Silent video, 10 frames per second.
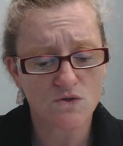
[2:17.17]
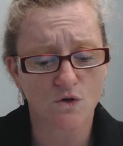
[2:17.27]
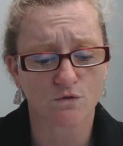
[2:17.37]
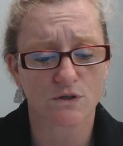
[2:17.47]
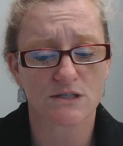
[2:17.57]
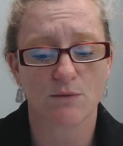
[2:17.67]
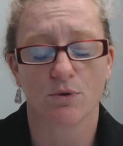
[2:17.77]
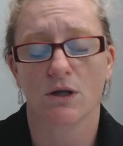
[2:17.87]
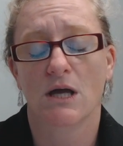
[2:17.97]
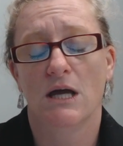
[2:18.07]
So, for
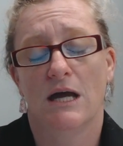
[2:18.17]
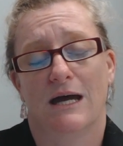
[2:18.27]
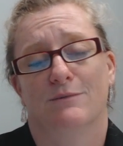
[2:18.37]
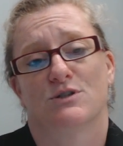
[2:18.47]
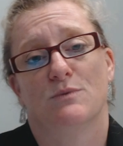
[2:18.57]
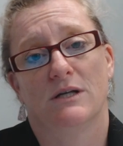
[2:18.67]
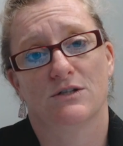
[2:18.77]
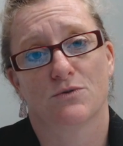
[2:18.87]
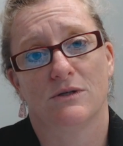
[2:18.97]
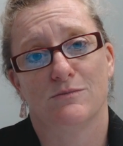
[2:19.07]
example, how much money
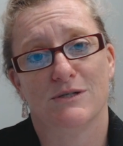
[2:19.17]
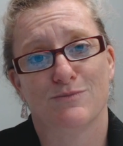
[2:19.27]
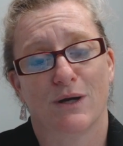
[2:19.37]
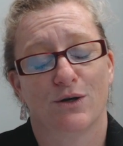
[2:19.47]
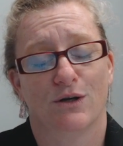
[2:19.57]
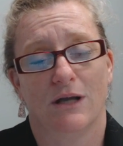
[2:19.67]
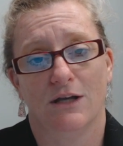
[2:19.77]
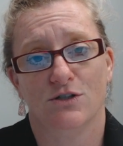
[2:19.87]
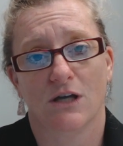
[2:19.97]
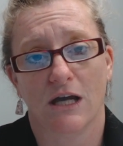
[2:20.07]
is going to be spent on
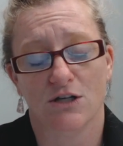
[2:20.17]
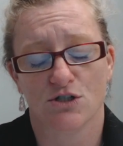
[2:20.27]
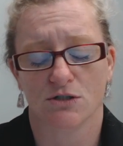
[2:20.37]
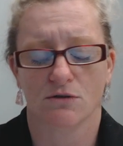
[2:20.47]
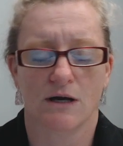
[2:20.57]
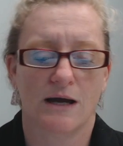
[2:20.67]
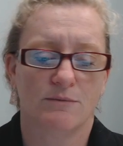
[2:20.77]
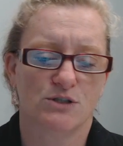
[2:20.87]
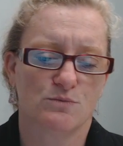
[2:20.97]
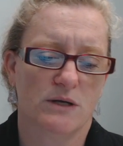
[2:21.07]
education, or how
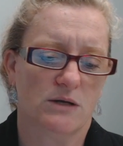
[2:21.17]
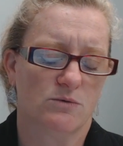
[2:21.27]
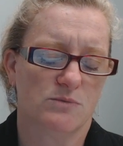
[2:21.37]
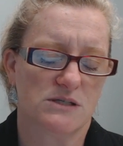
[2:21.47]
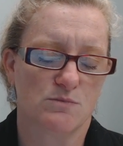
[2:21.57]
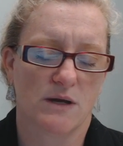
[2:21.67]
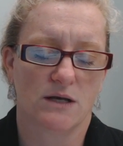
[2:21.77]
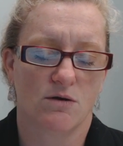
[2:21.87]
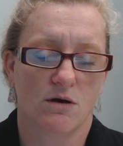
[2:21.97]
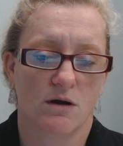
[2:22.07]
much money will be
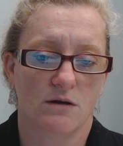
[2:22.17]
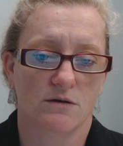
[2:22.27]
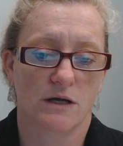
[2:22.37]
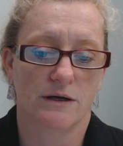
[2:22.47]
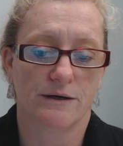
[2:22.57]
spent on